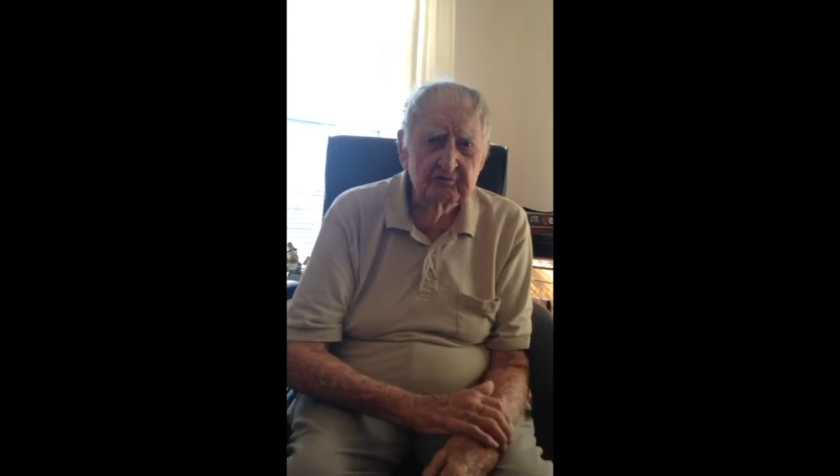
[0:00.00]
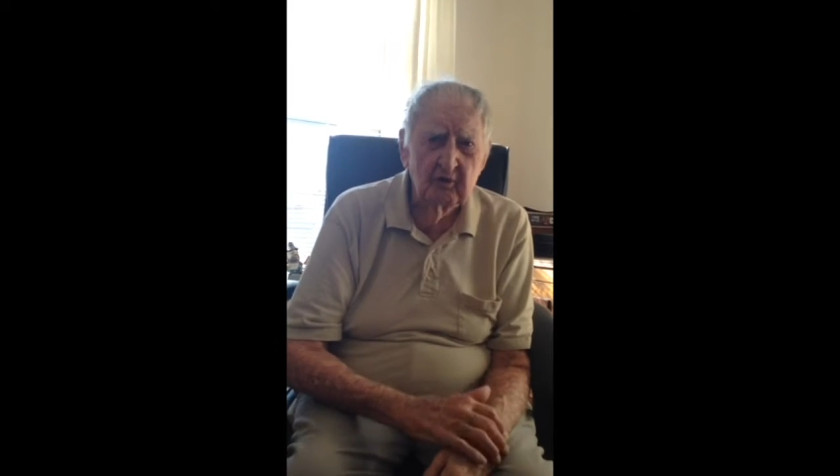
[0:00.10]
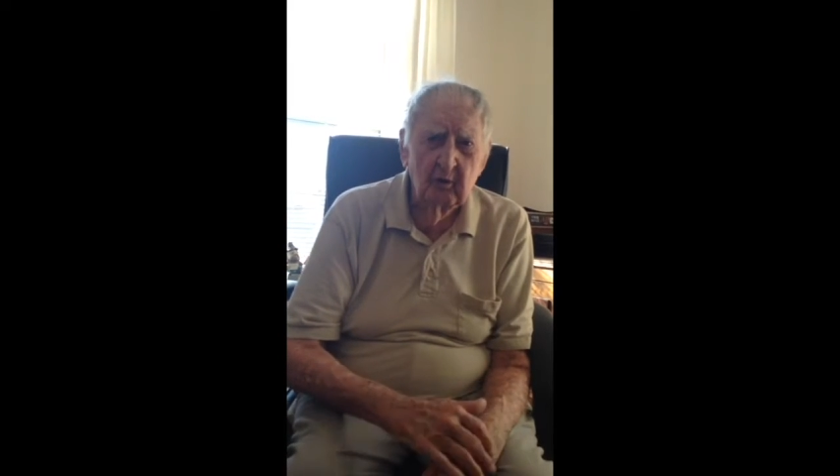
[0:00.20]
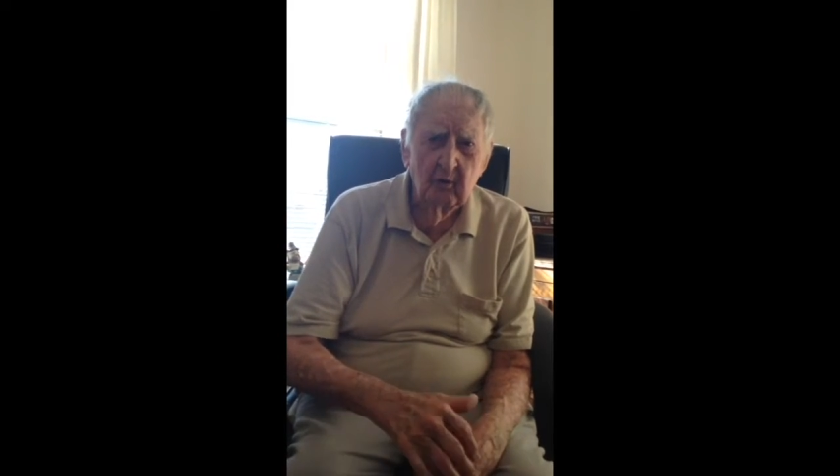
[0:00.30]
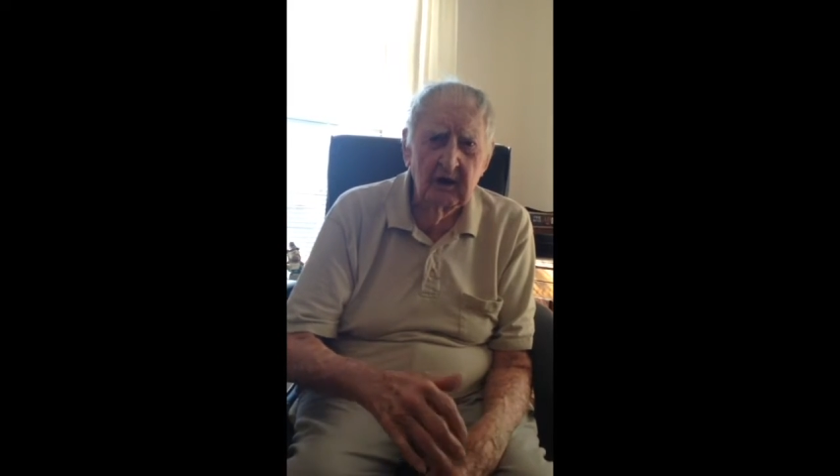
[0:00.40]

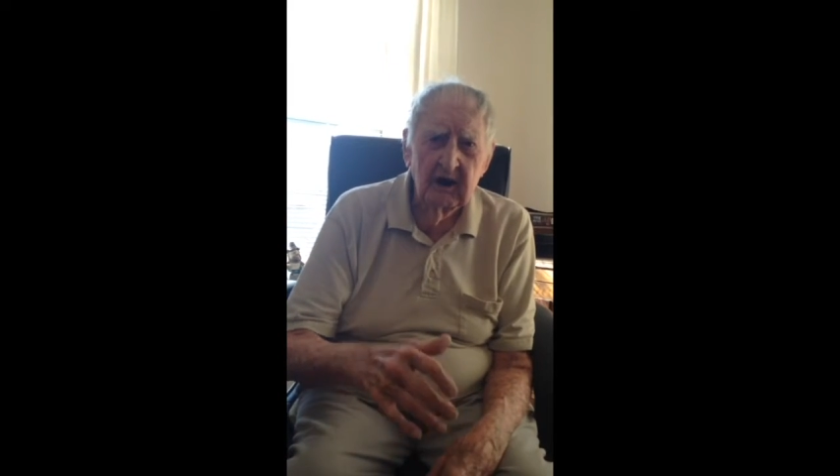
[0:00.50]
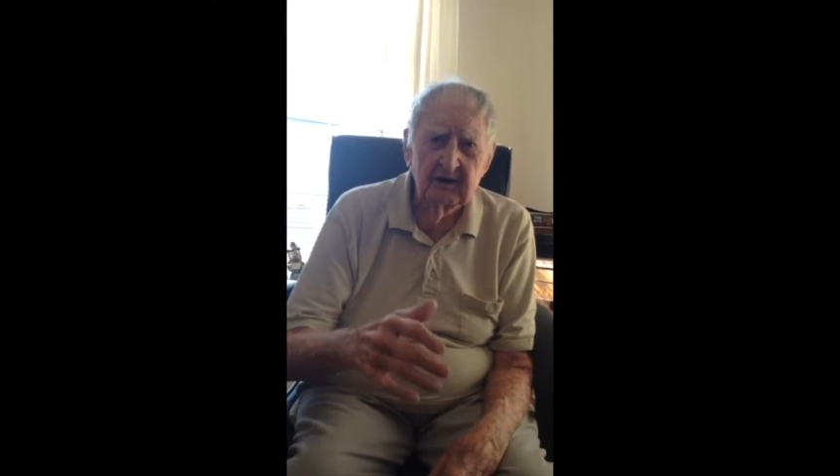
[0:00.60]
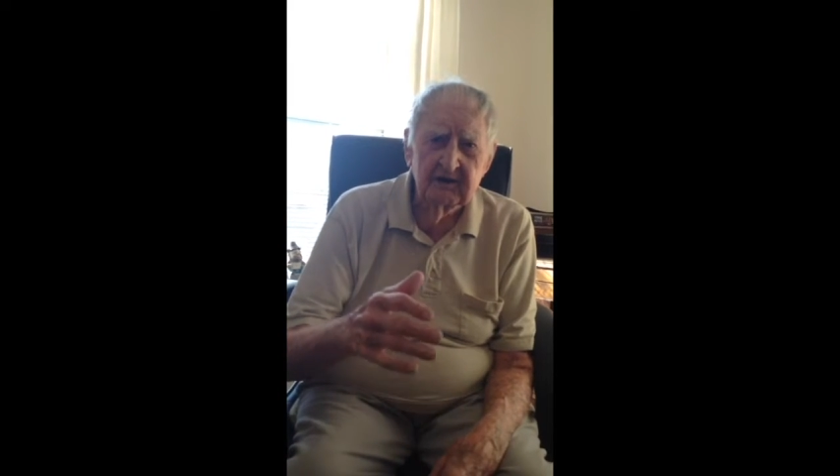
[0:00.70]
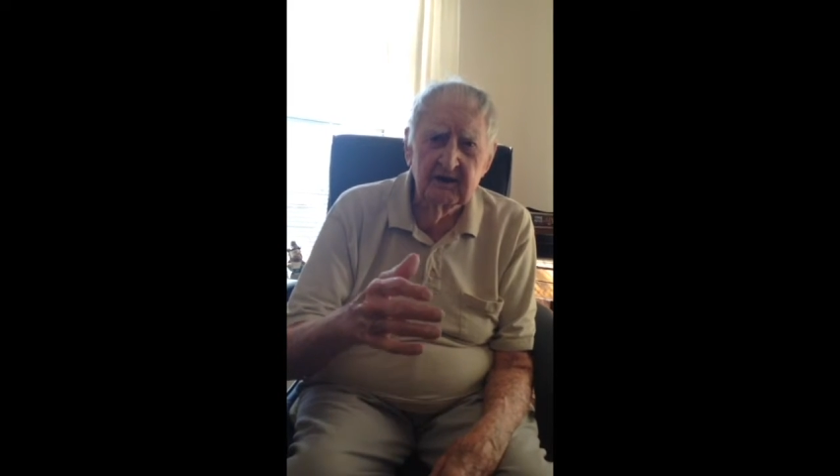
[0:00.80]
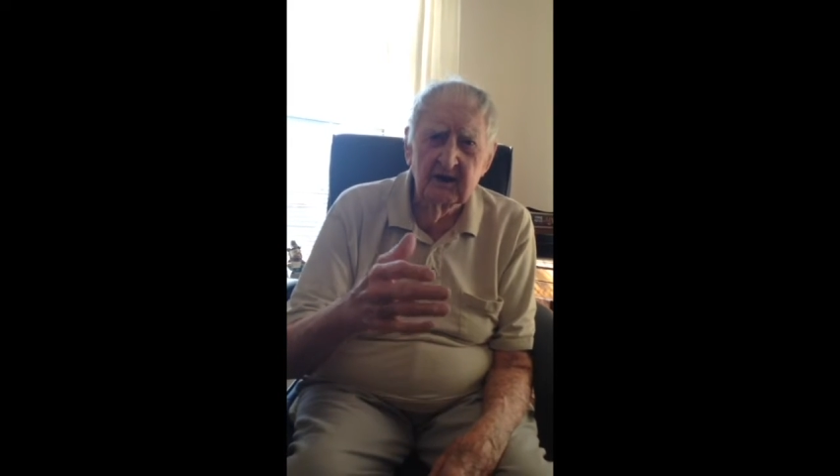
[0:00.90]
So what I
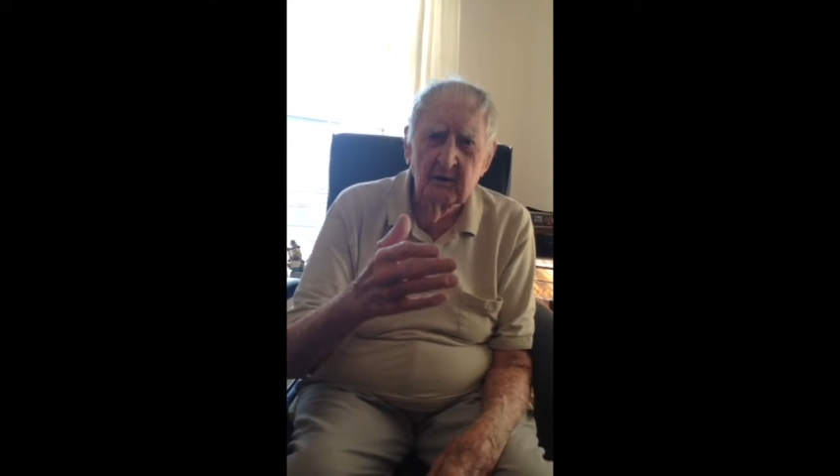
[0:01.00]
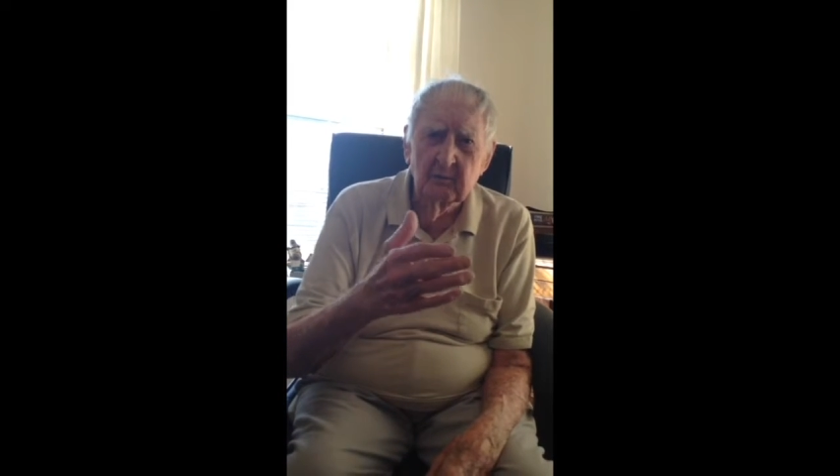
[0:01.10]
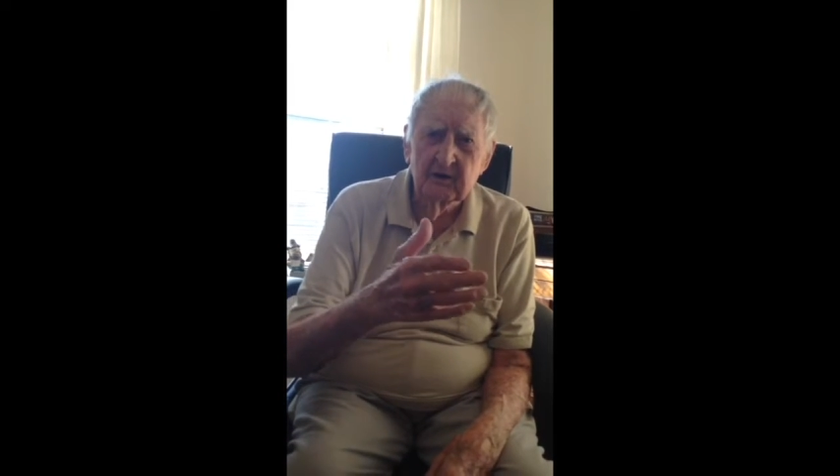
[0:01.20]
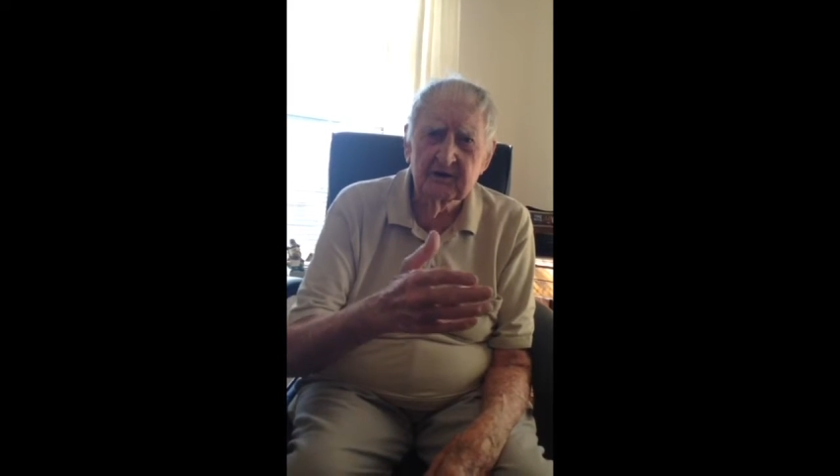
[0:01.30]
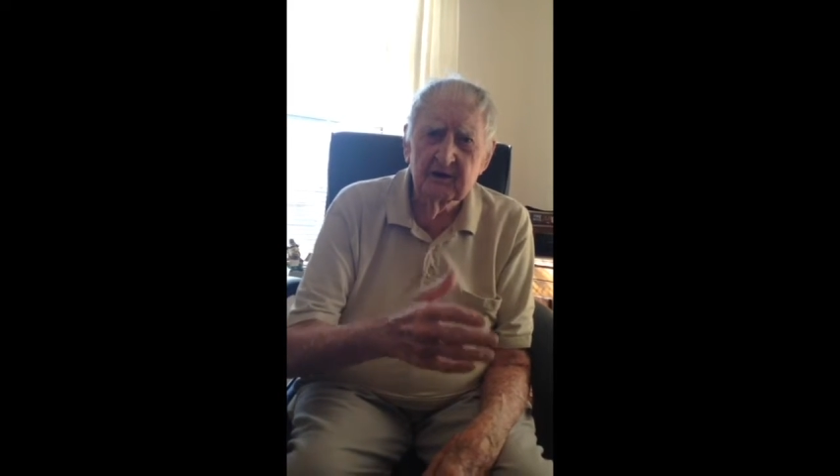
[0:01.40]
did, I
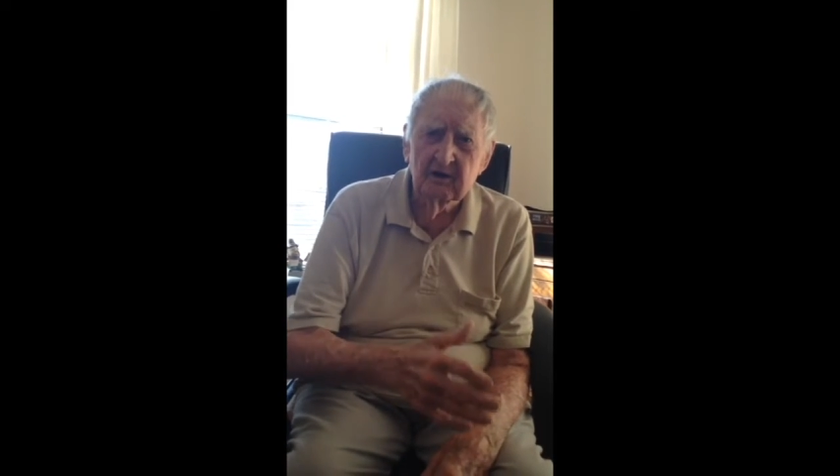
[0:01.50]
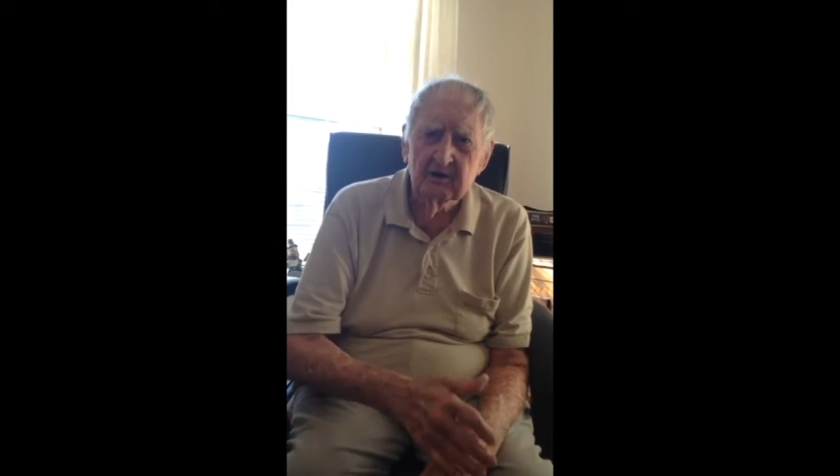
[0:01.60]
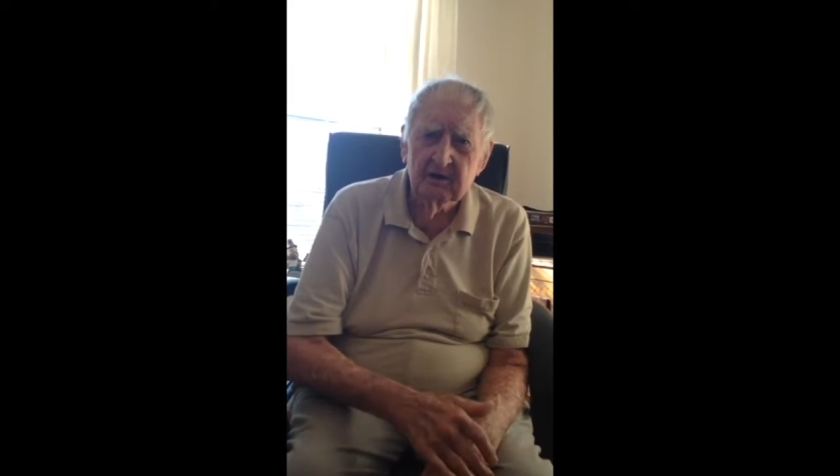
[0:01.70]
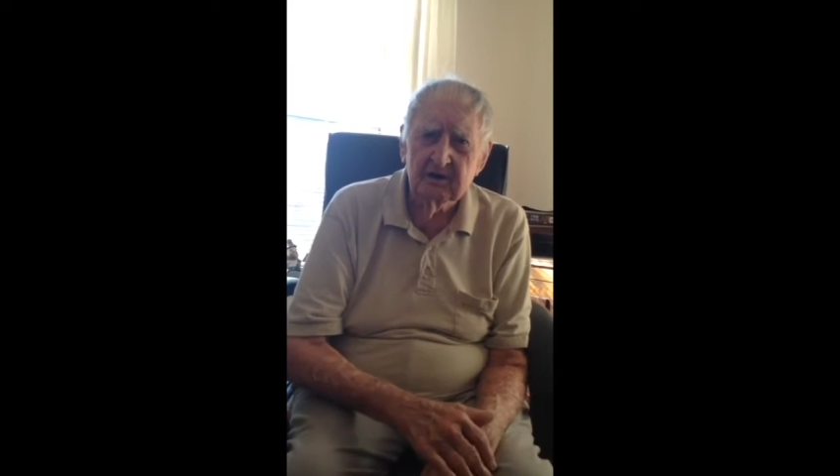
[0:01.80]
went there